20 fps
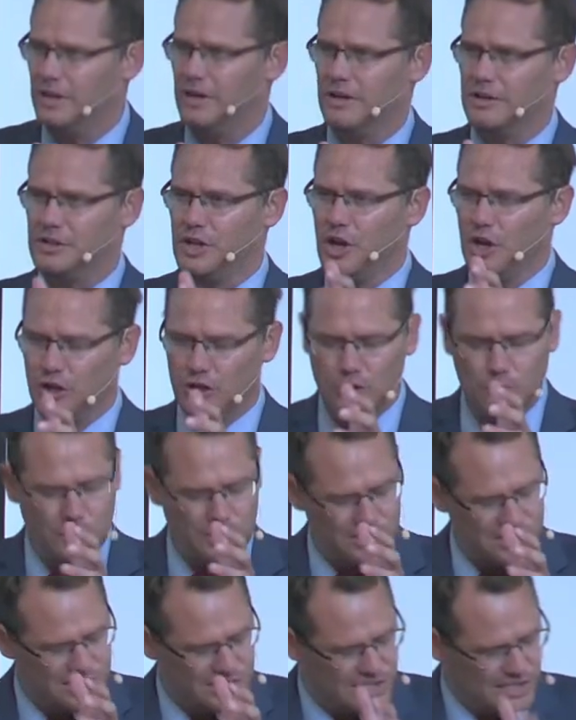years, you
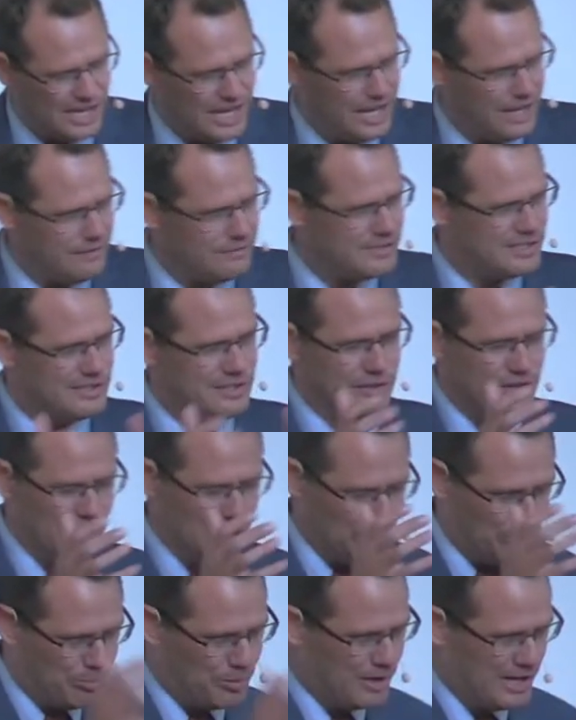were slaves to
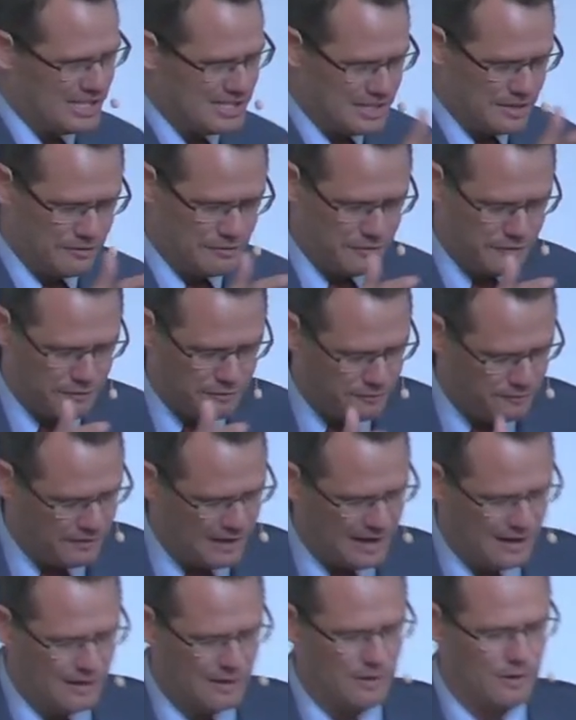the oppressive
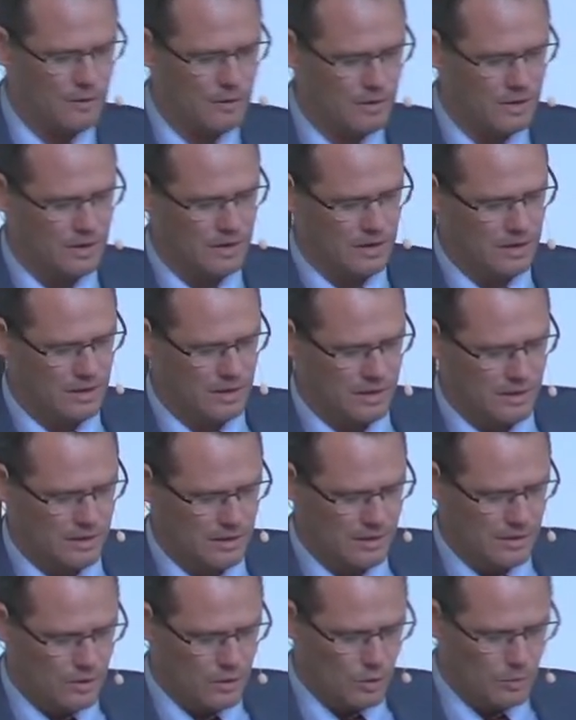Pharaoh
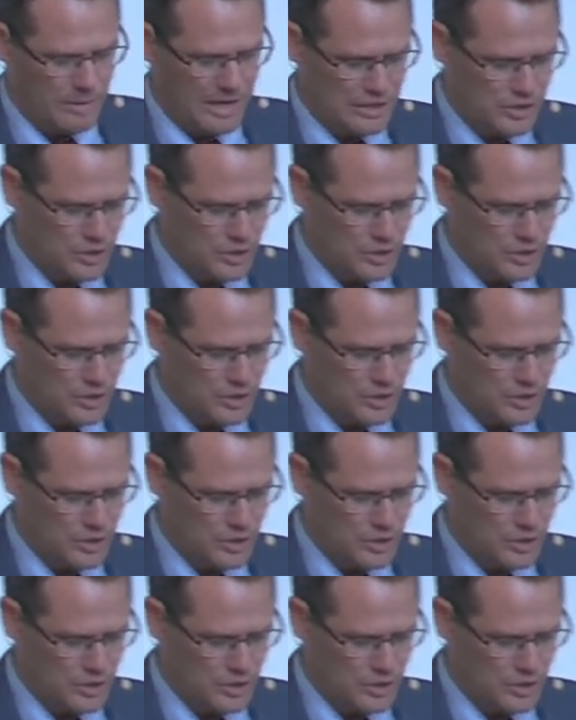who